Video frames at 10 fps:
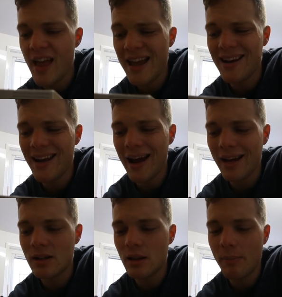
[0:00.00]
Then
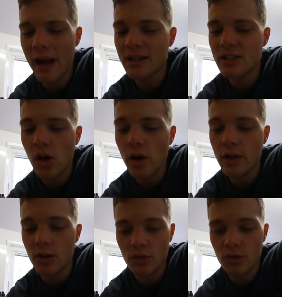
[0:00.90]
add the pad Thai
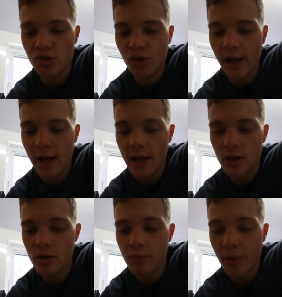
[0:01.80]
noodle tray and
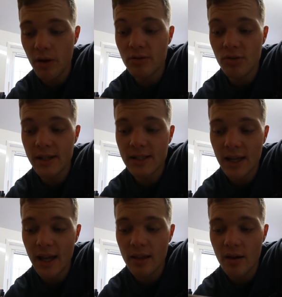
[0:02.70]
cook both trays
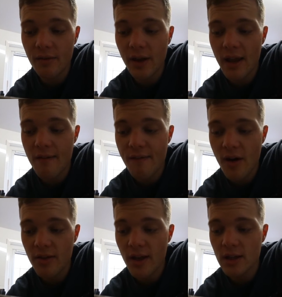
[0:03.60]
together for a
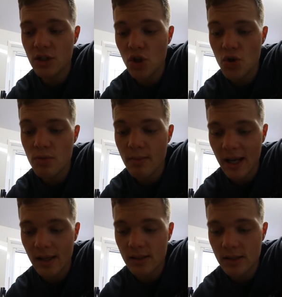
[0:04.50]
further 2
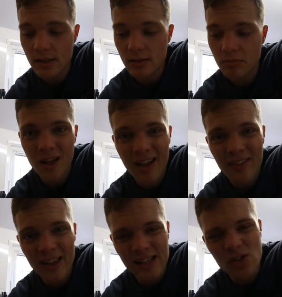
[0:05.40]
minutes.
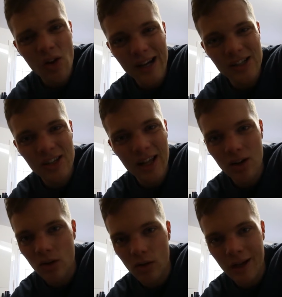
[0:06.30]
That's not actually that
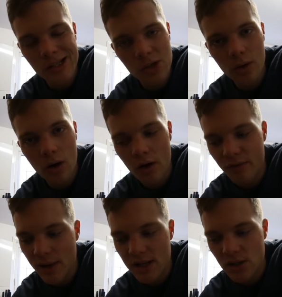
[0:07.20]
long, like
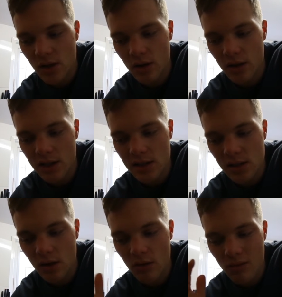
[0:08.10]
2.5 minutes to cook these.
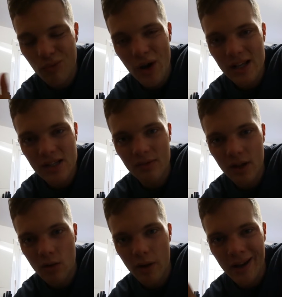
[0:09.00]
So relatively
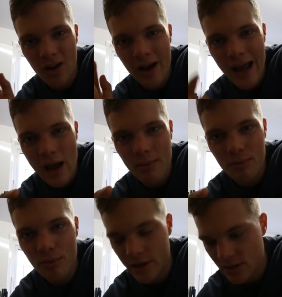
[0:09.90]
quick, I am
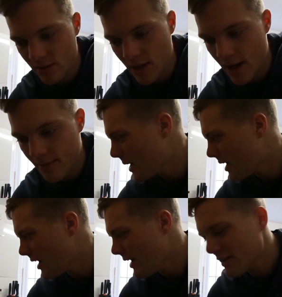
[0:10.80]
impressed with that.
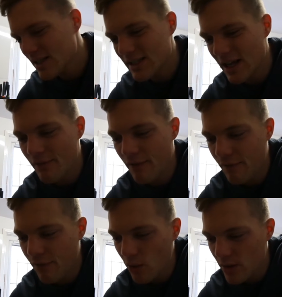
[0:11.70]
But I have to say for
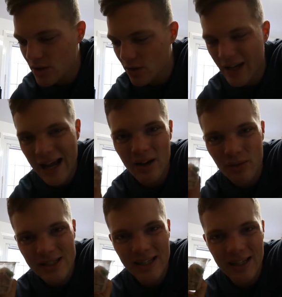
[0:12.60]
400 odd
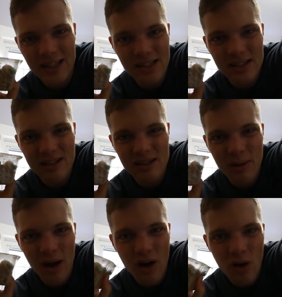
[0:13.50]
calories, there doesn't seem to
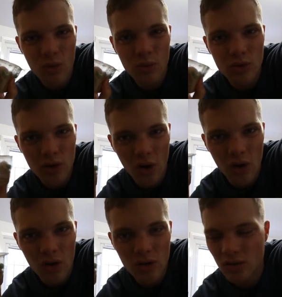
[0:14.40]
be a whole lot.